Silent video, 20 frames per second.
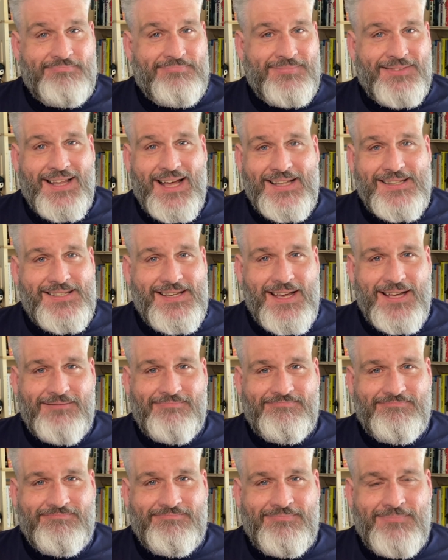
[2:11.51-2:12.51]
That's it.
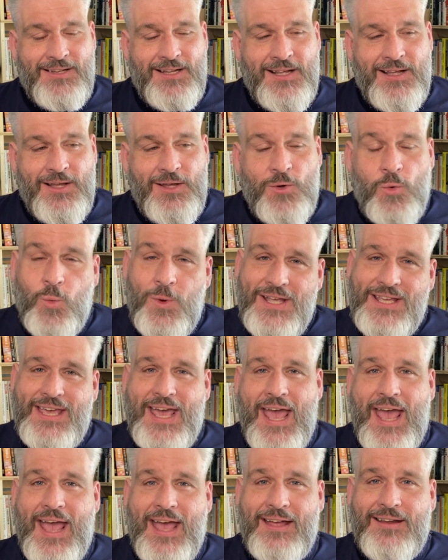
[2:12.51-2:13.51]
We
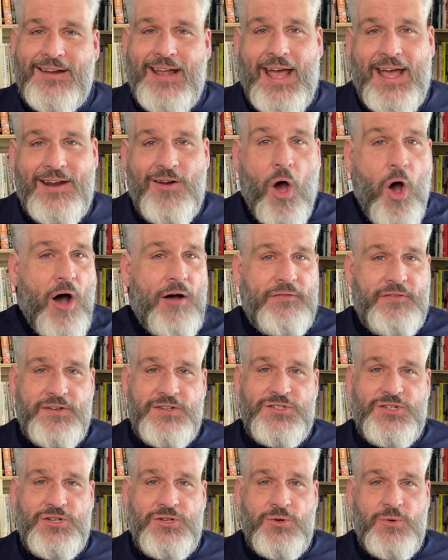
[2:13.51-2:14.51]
can and
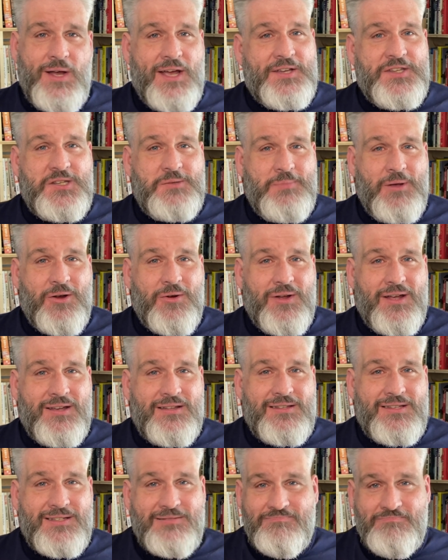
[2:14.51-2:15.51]
often do
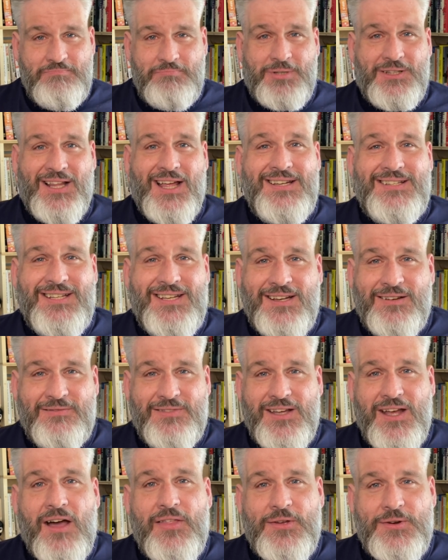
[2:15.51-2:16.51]
experience plenty of
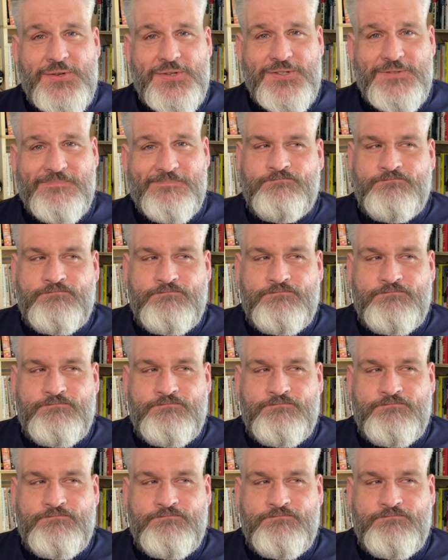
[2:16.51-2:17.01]
the others.